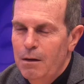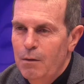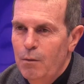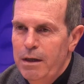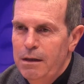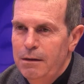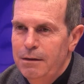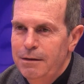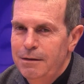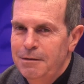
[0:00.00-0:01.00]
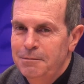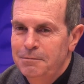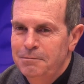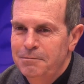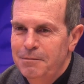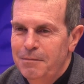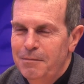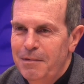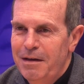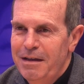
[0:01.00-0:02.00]
Well,
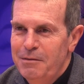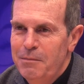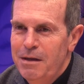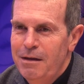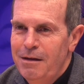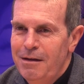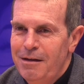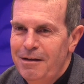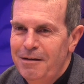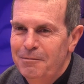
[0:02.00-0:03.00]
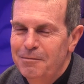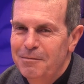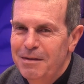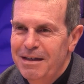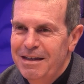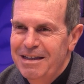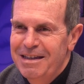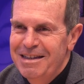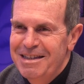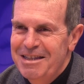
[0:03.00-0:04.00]
let me
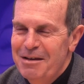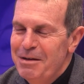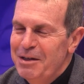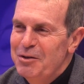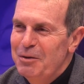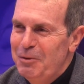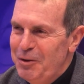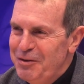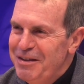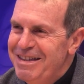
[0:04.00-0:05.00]
send back your ball.